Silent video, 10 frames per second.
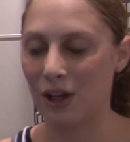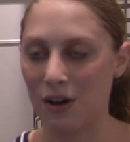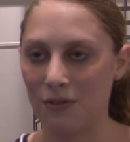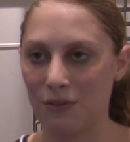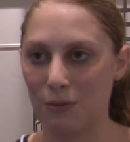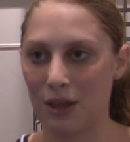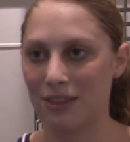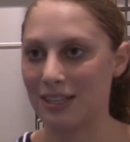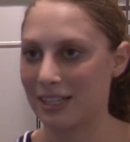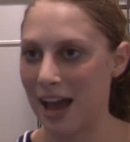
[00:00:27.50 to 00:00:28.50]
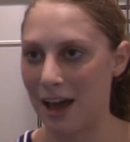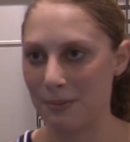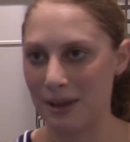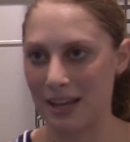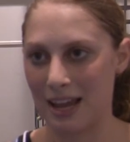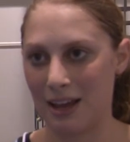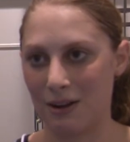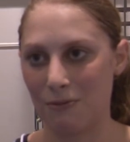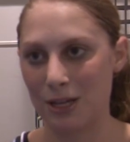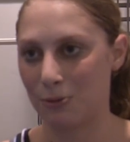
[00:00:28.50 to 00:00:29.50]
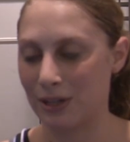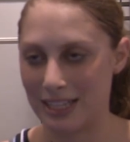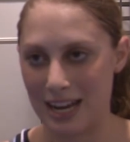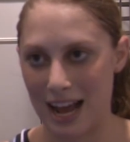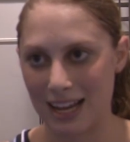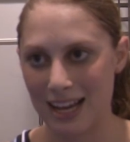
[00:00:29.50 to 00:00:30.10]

love with this academy and West Point today.